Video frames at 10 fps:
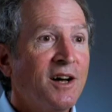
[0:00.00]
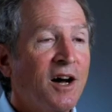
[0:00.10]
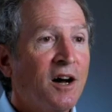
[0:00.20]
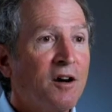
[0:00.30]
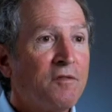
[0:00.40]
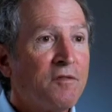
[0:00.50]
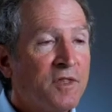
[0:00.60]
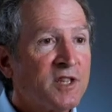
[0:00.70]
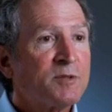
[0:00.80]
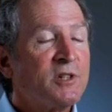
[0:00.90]
of
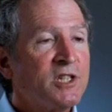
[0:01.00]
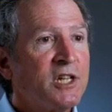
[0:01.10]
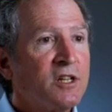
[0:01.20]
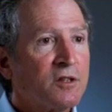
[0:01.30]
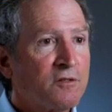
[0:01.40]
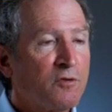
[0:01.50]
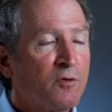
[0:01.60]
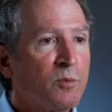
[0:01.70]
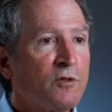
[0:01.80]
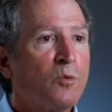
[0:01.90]
this particular
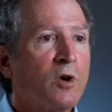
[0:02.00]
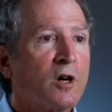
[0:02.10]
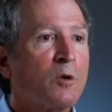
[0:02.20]
form of work.